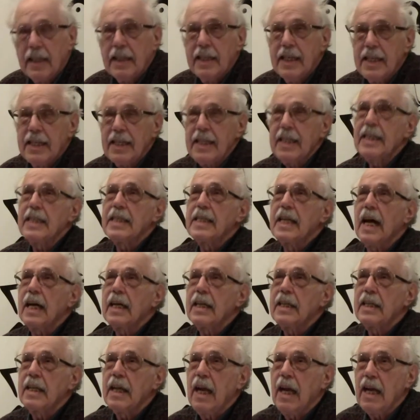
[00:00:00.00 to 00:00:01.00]
This is
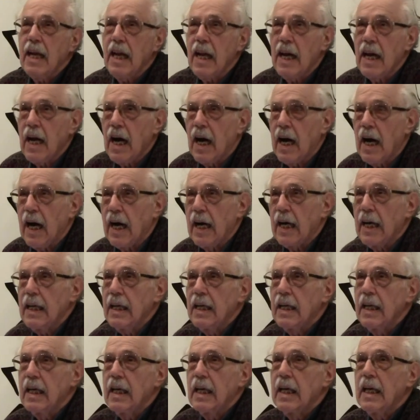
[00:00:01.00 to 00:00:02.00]
not to deny